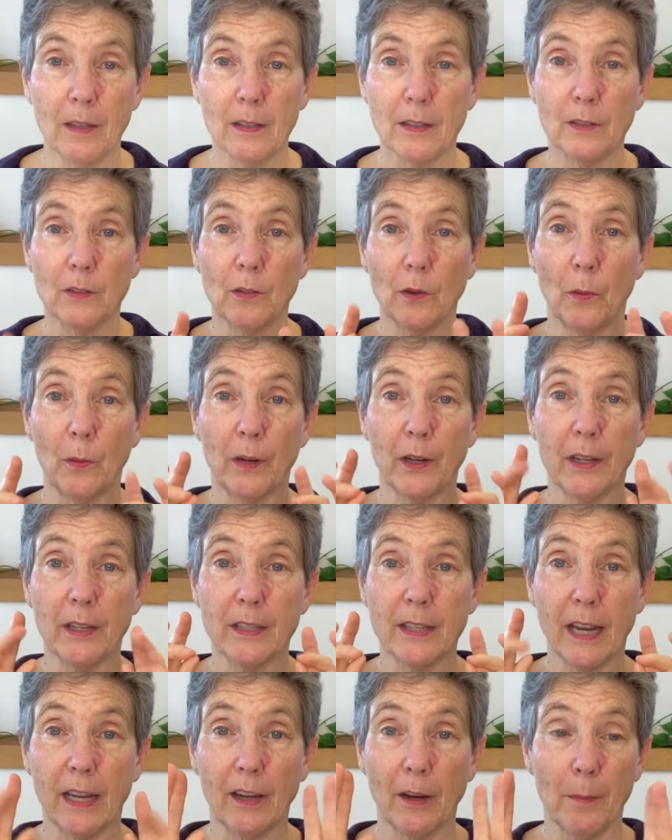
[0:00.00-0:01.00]
So we're going
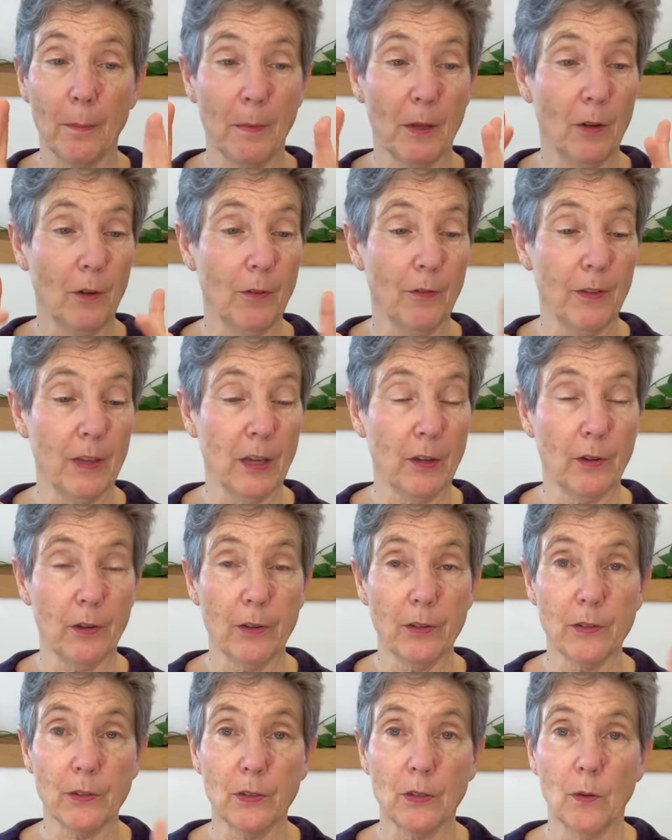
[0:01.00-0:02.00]
to take our middle
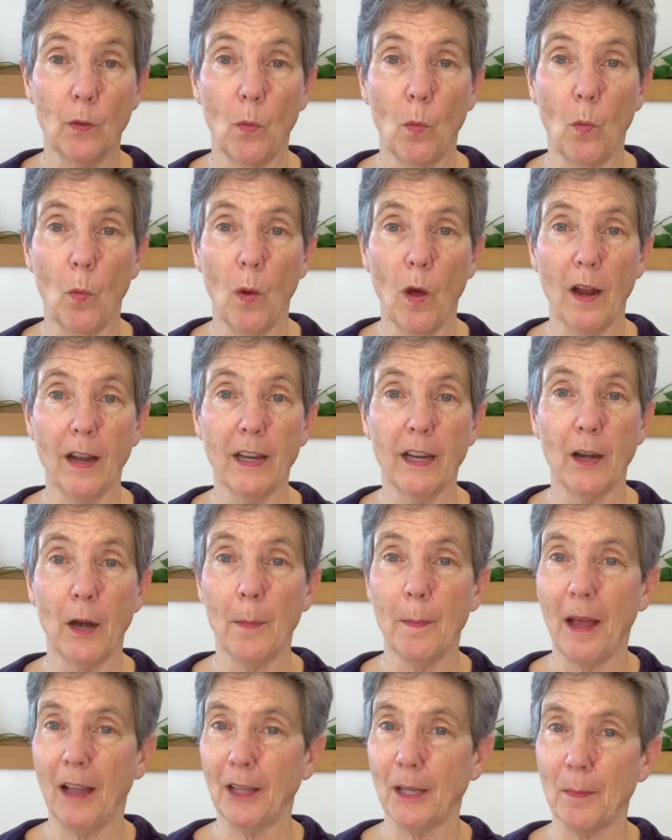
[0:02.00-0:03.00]
fingers, one in
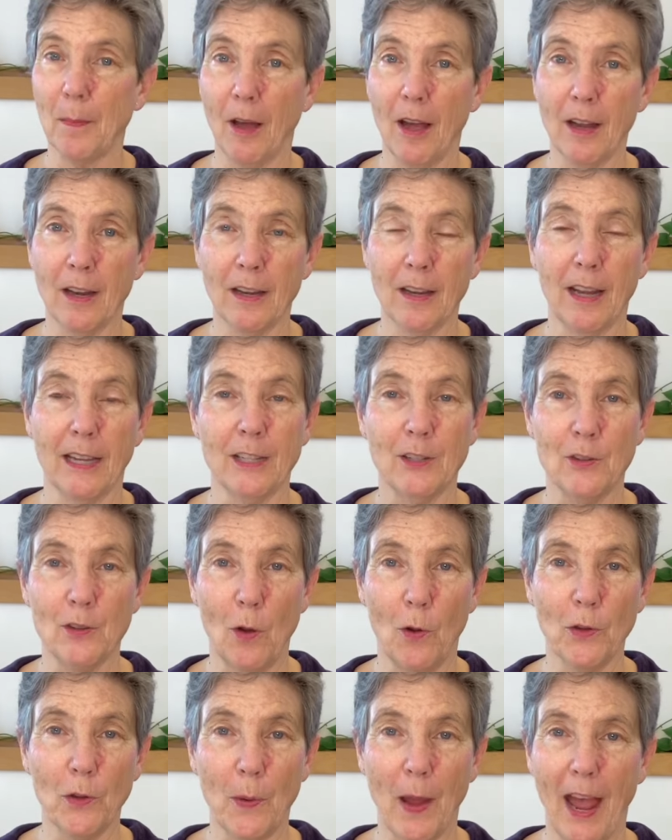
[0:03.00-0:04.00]
our belly button. I
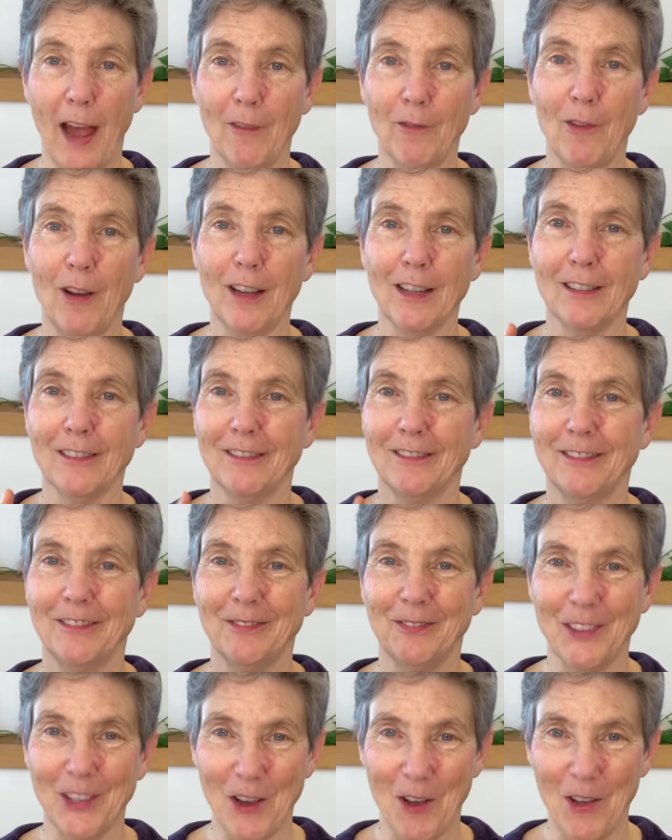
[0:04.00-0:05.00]
know you have one.
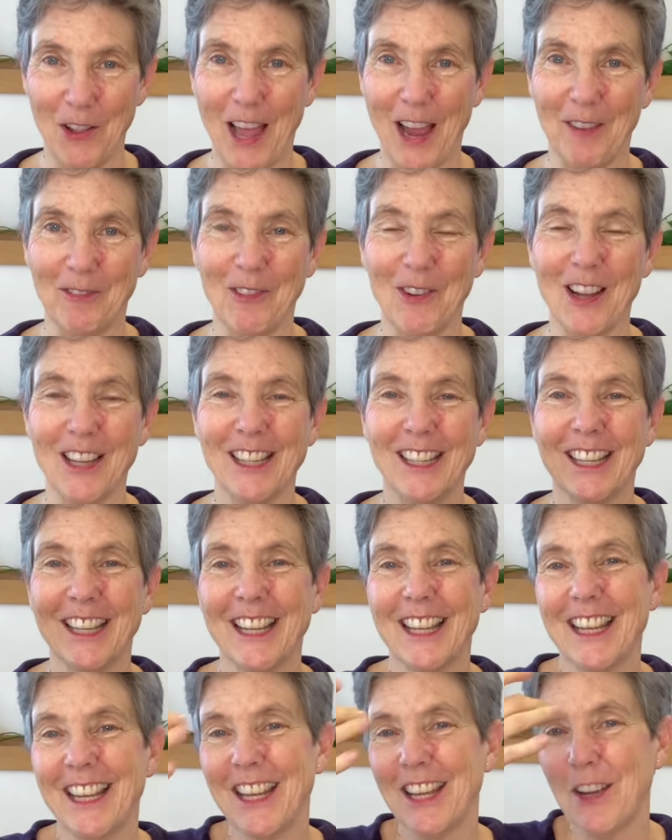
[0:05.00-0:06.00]
We all have one.
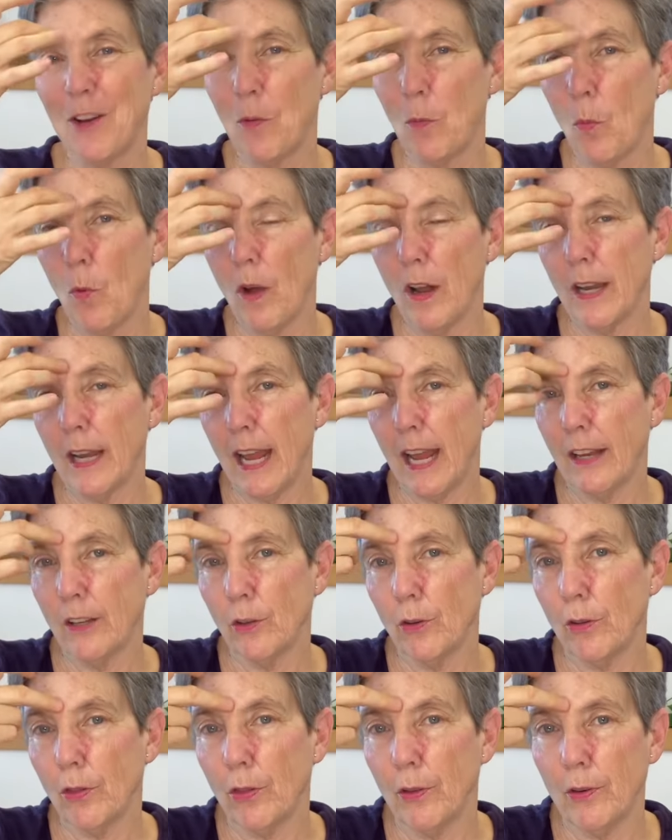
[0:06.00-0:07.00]
One at
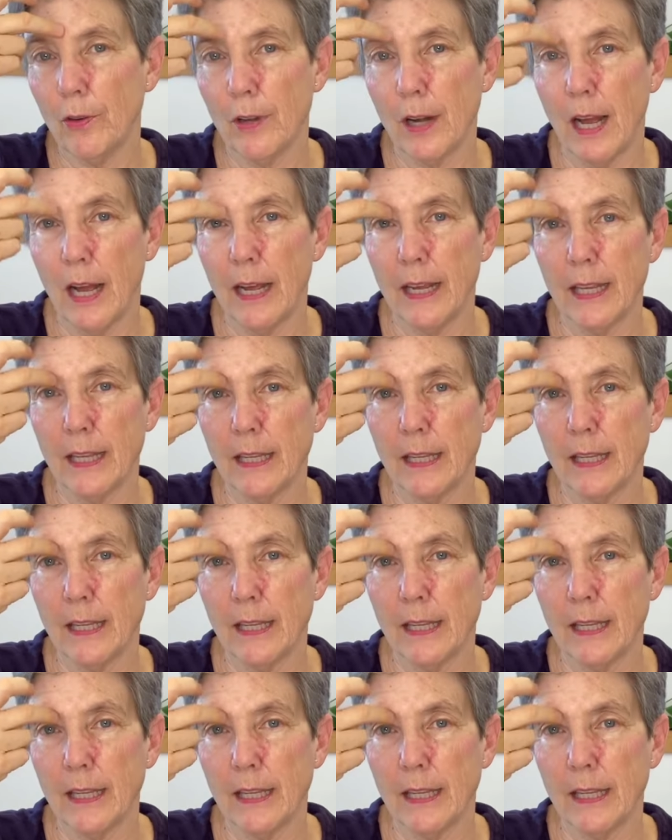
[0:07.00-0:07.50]
your third eye,